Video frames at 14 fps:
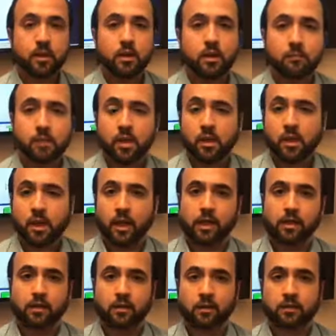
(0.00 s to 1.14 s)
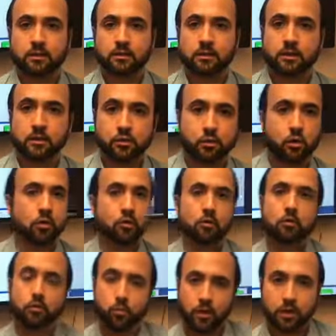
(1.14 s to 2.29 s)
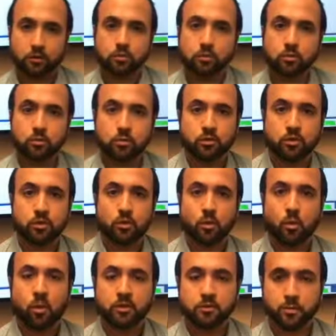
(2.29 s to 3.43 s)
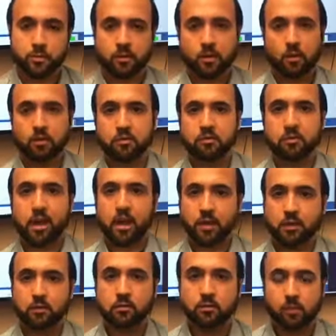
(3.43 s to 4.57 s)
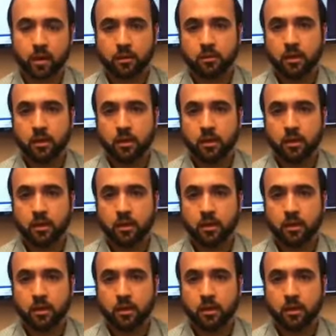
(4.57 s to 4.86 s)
Um, and you don't just wanna choose the ones with the lowest value, right?